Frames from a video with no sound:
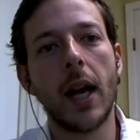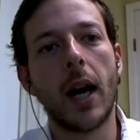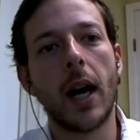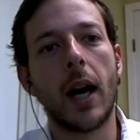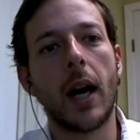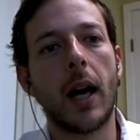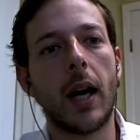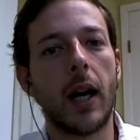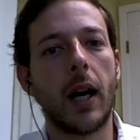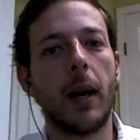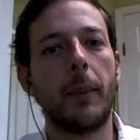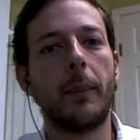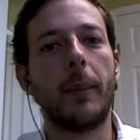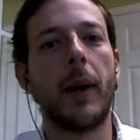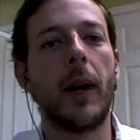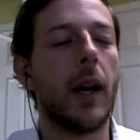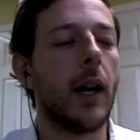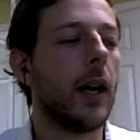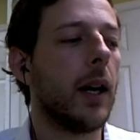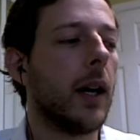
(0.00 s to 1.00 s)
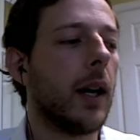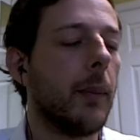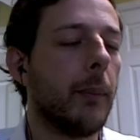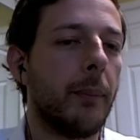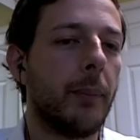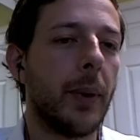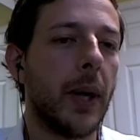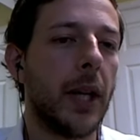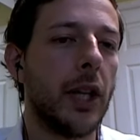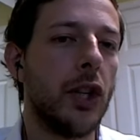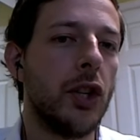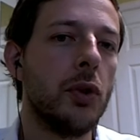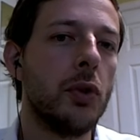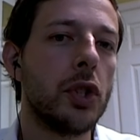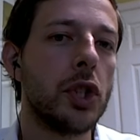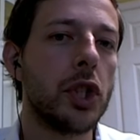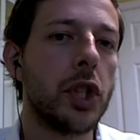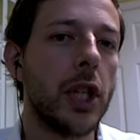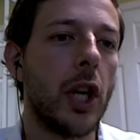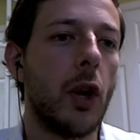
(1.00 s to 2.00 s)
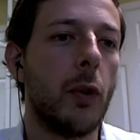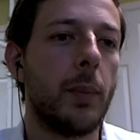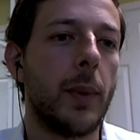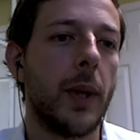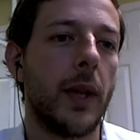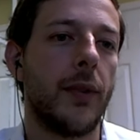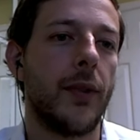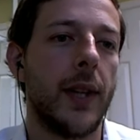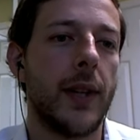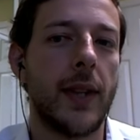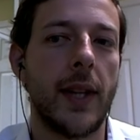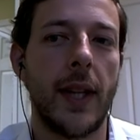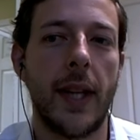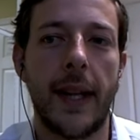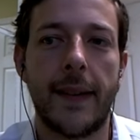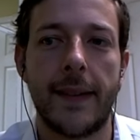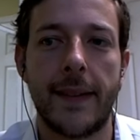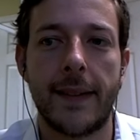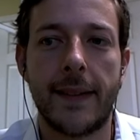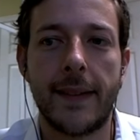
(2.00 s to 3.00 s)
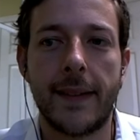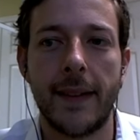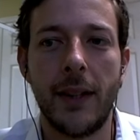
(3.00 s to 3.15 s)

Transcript: But usually openings like this,